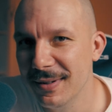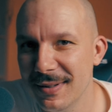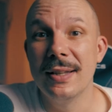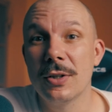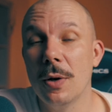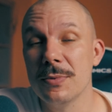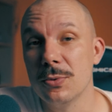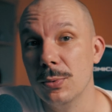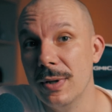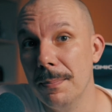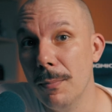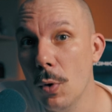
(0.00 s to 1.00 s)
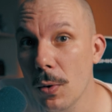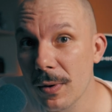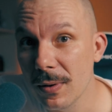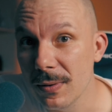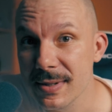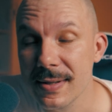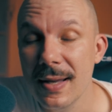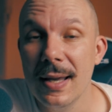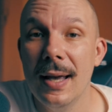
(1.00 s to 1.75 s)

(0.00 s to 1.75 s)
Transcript: When it comes to the morals,